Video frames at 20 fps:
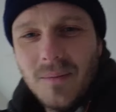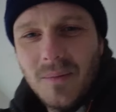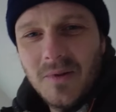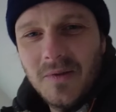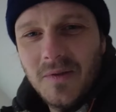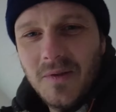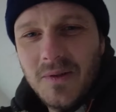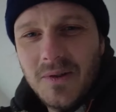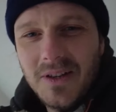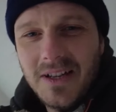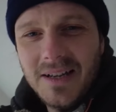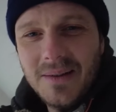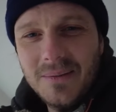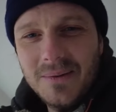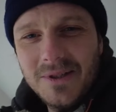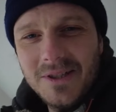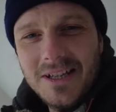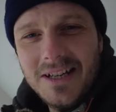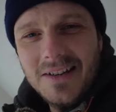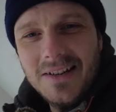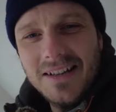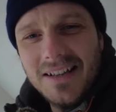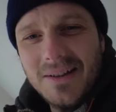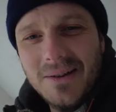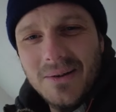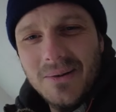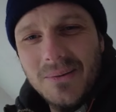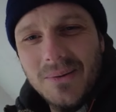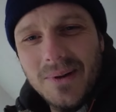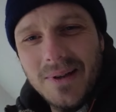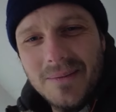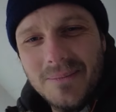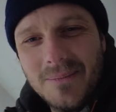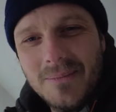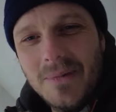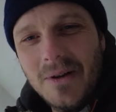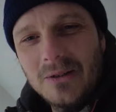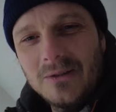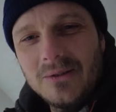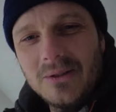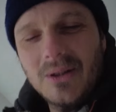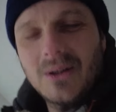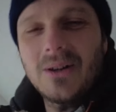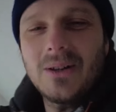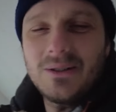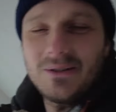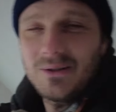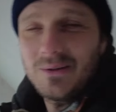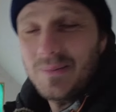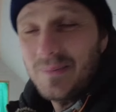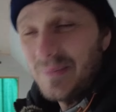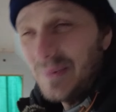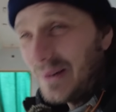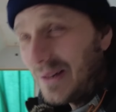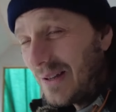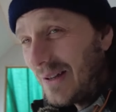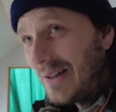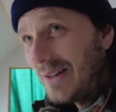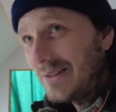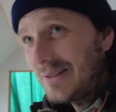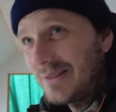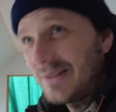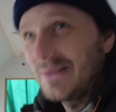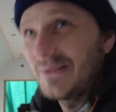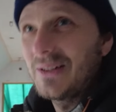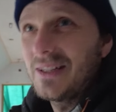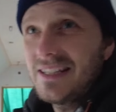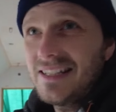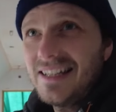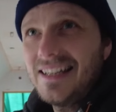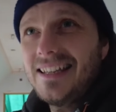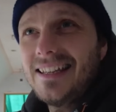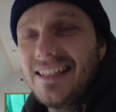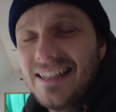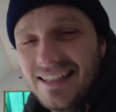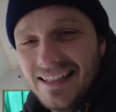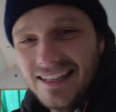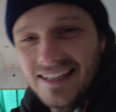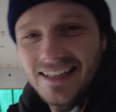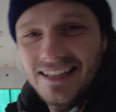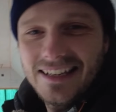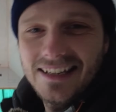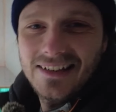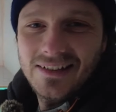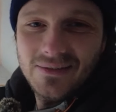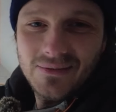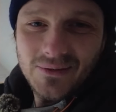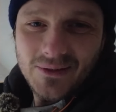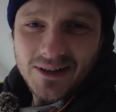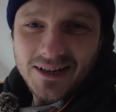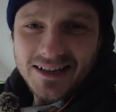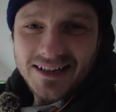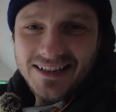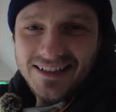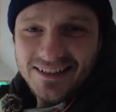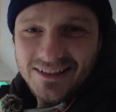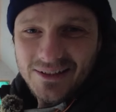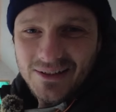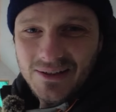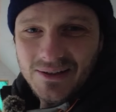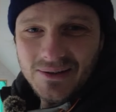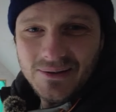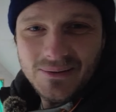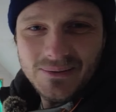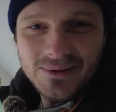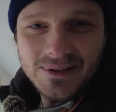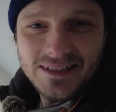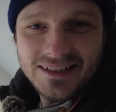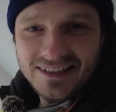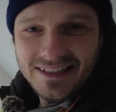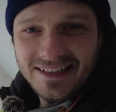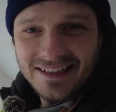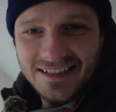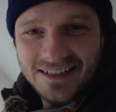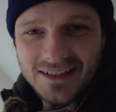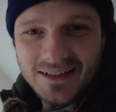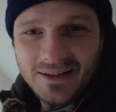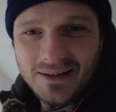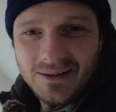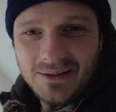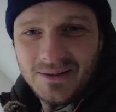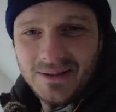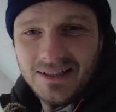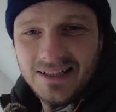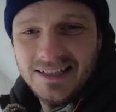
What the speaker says: Before that, would you like a quick montage of plastering? 3, 2, 1, go.